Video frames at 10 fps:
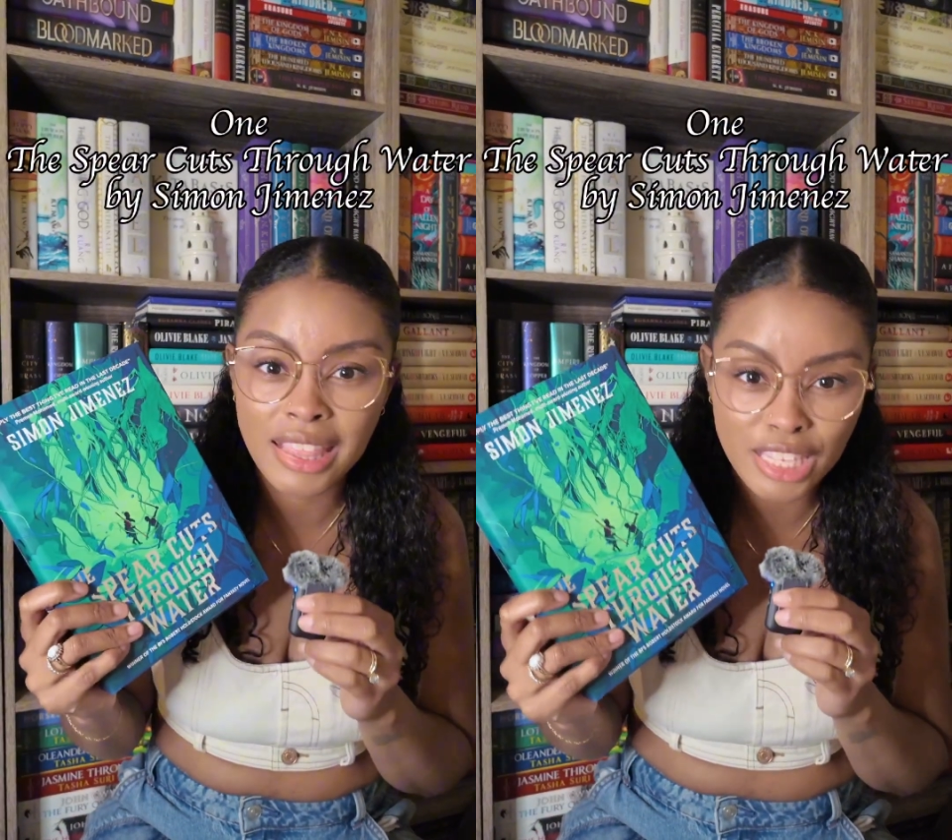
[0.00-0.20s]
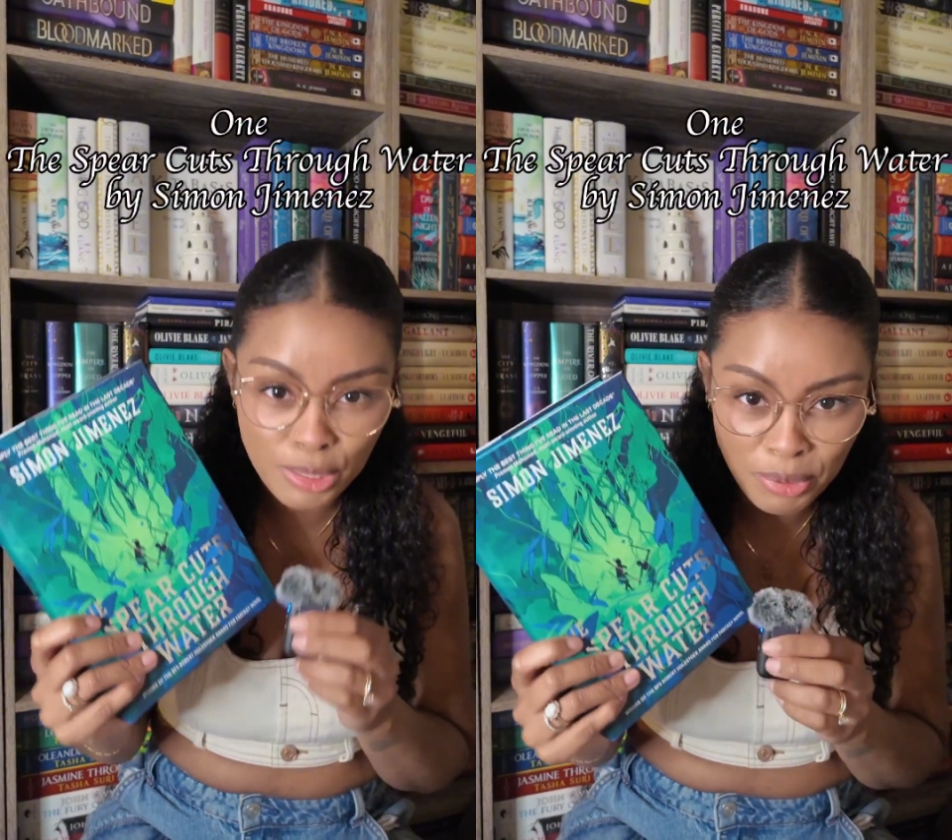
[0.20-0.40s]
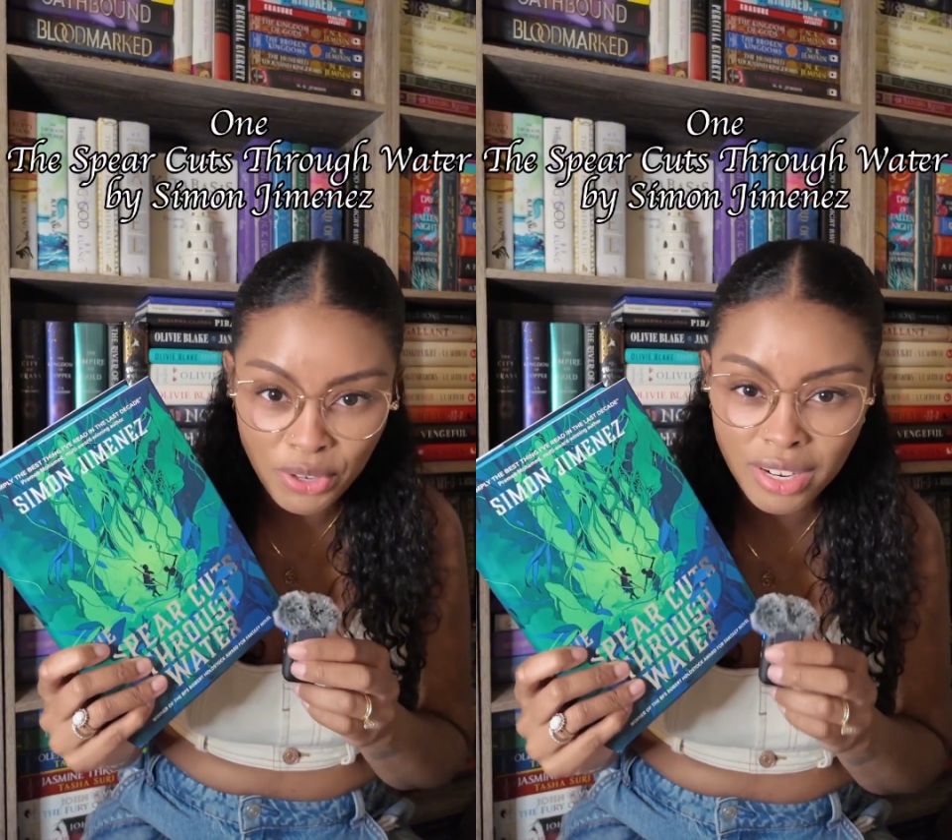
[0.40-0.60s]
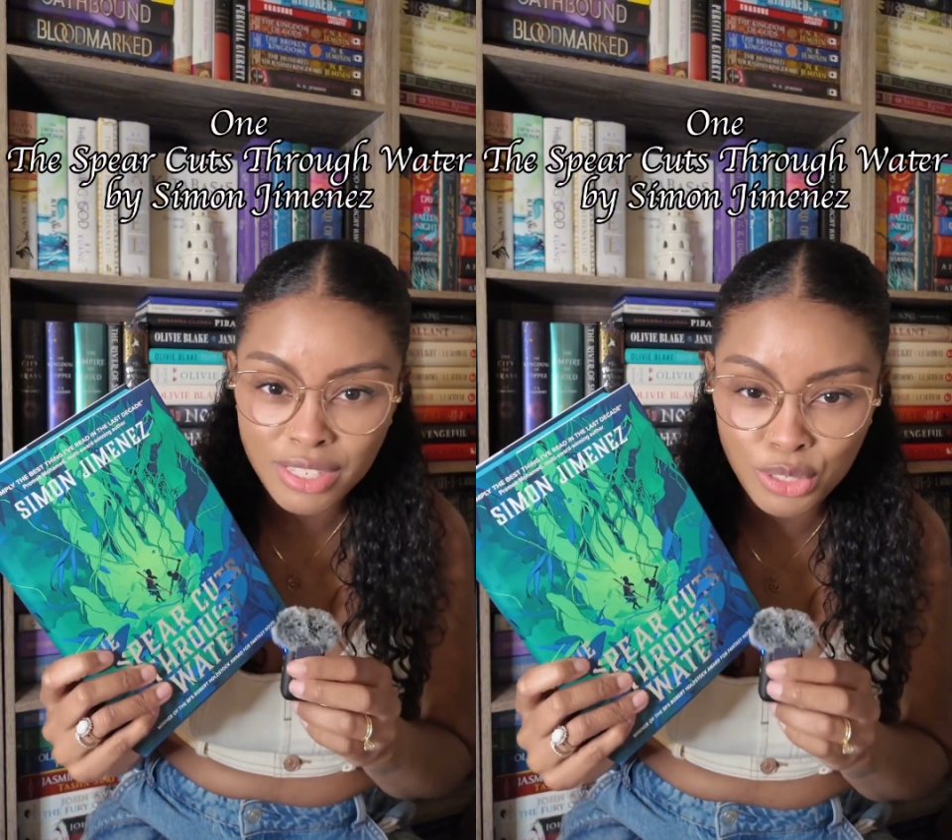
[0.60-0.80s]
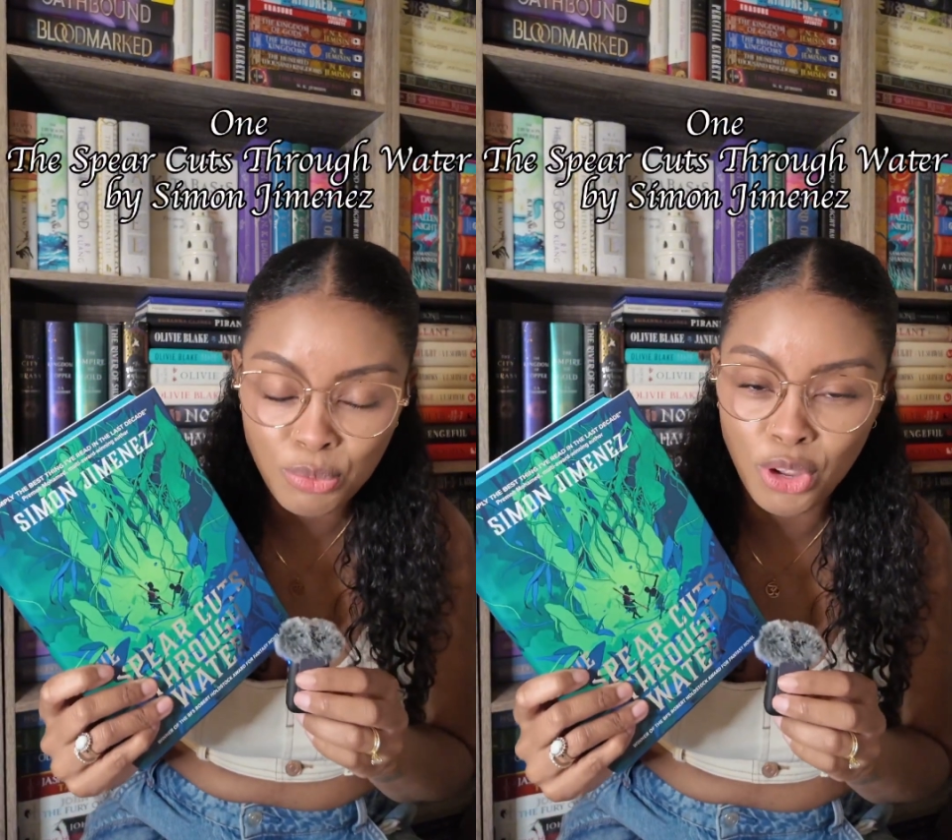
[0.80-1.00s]
The Spear
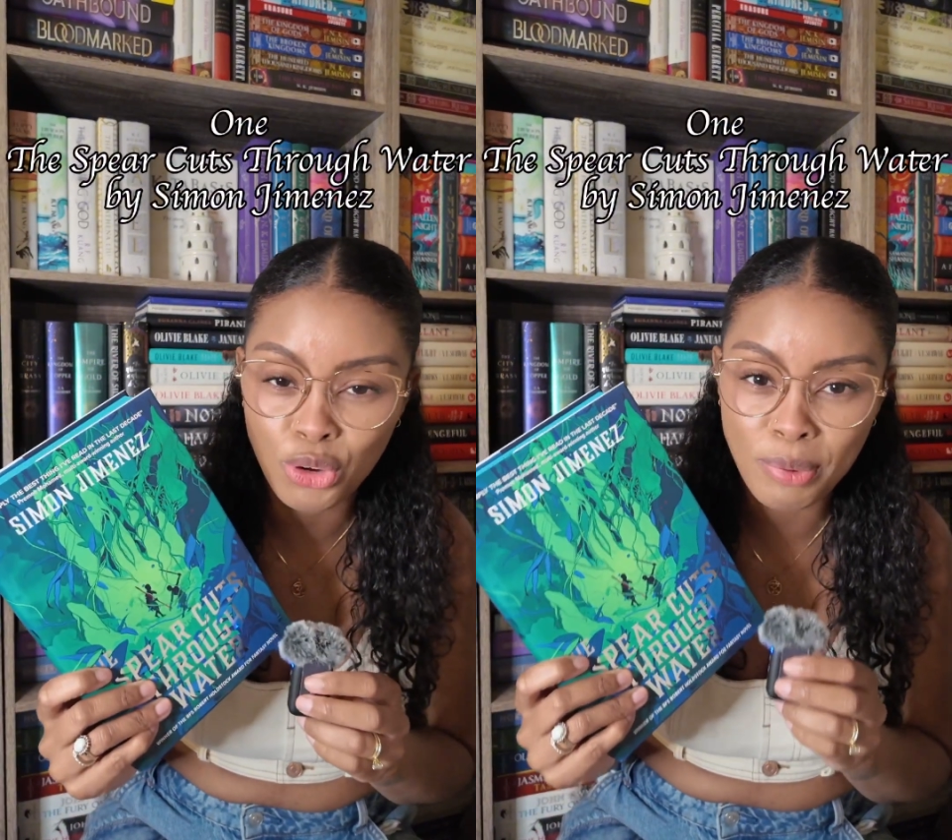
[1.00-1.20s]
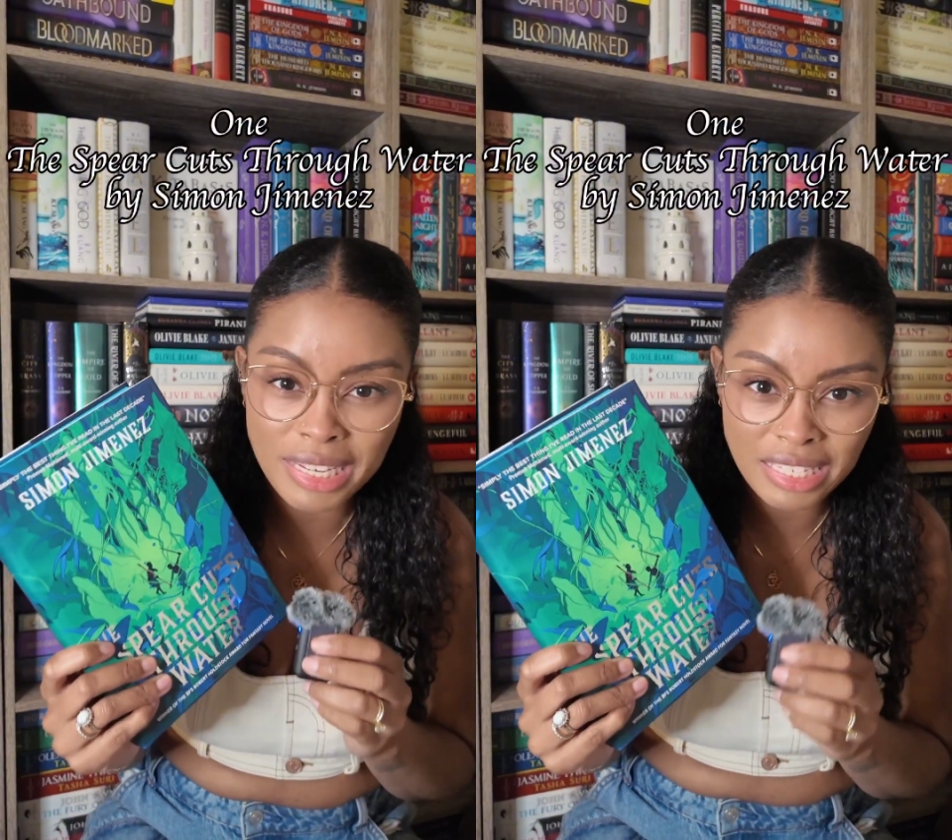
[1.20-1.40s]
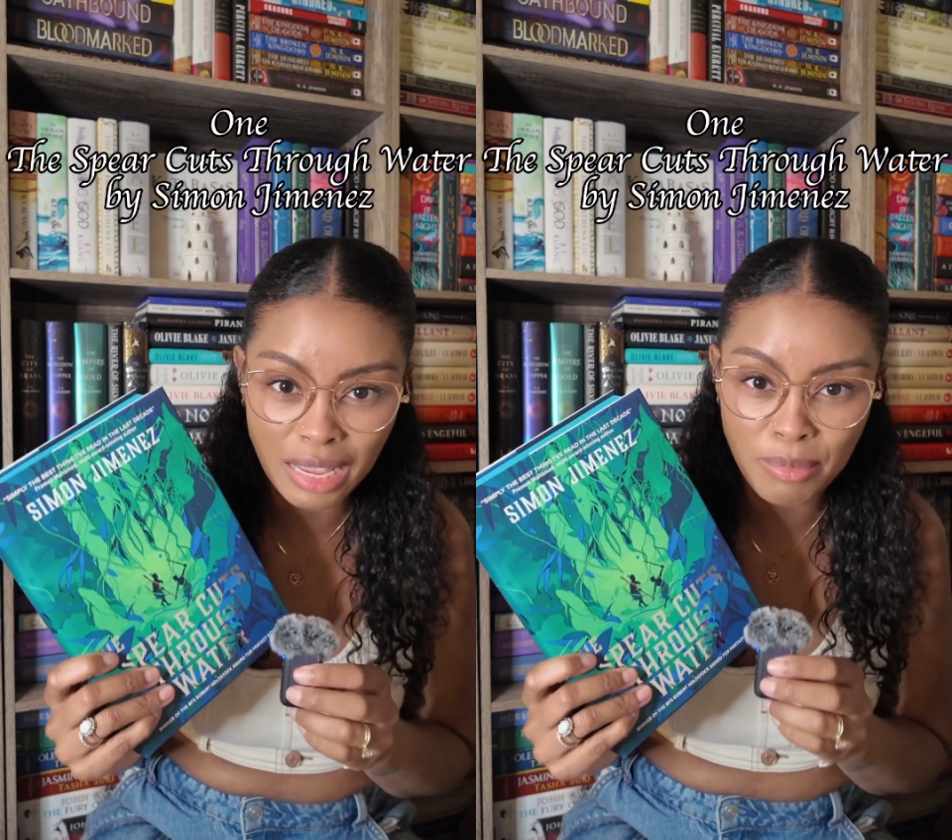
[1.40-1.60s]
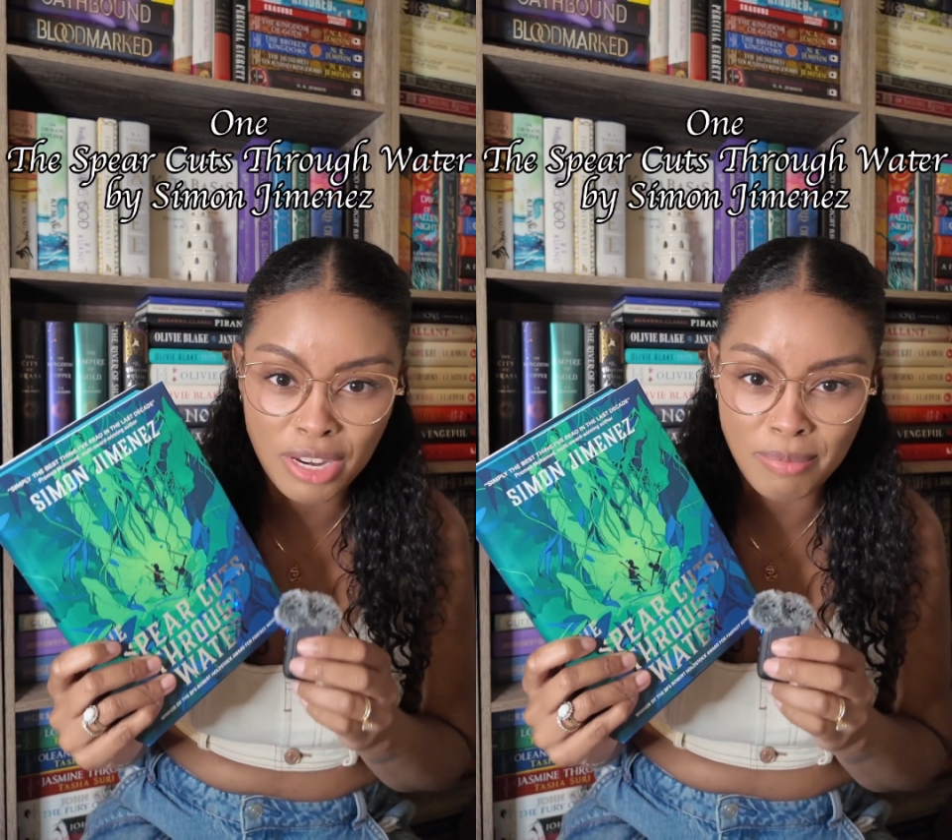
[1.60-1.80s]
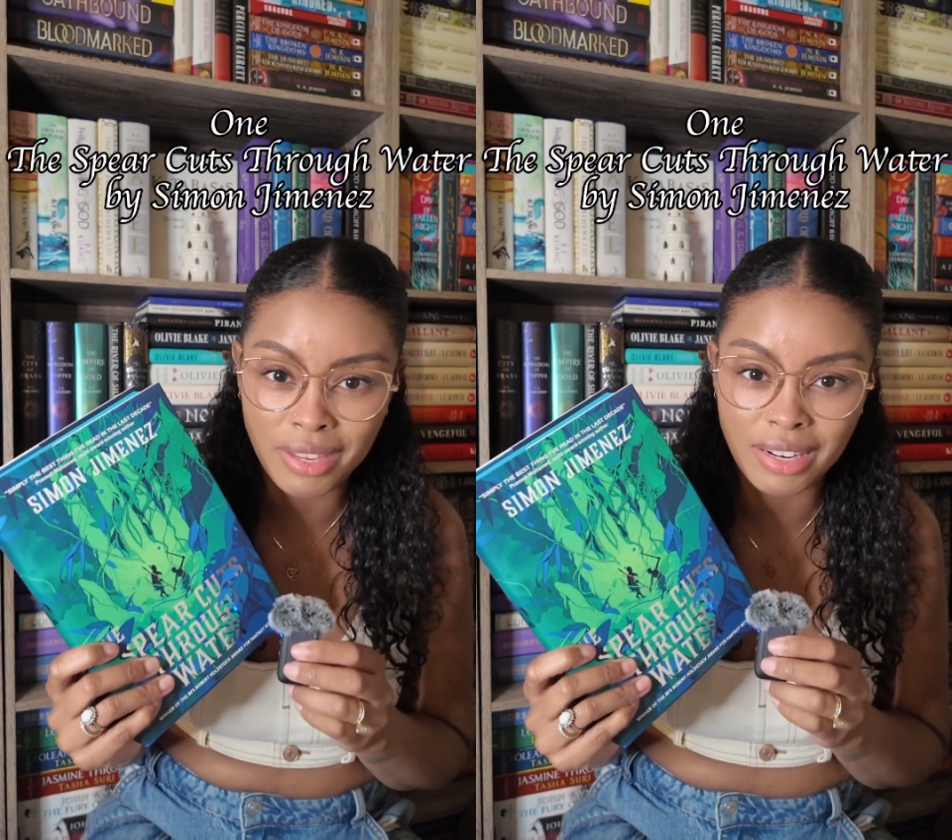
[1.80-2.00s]
Cuts Through Water by Simon
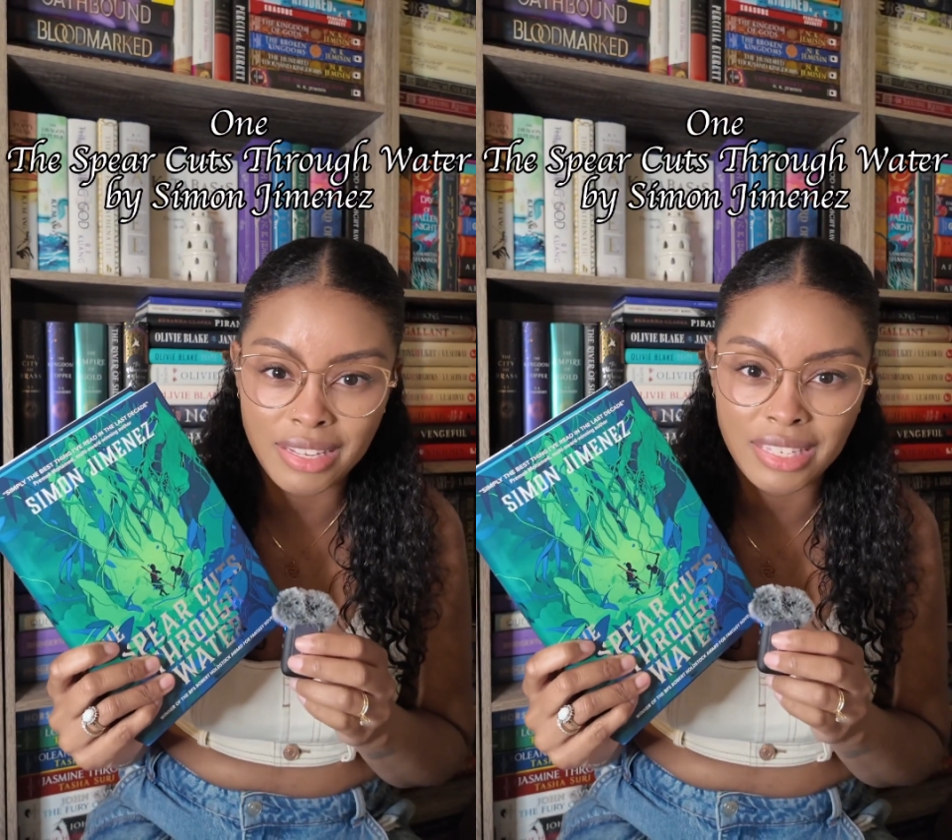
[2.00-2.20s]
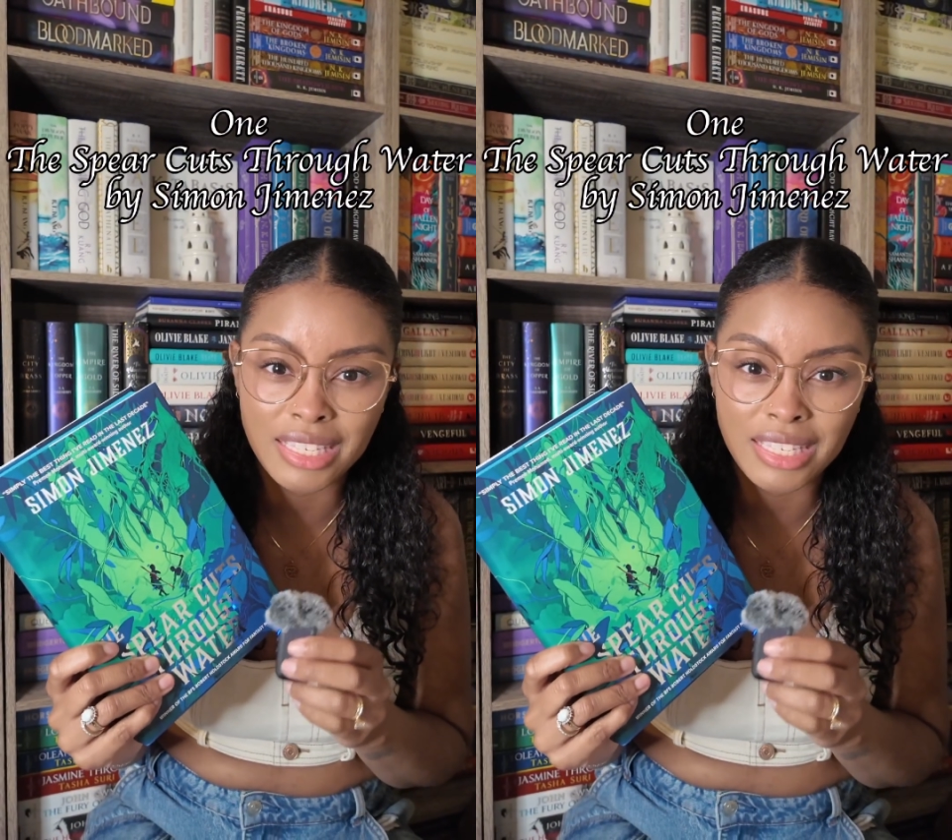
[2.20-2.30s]
Jimenez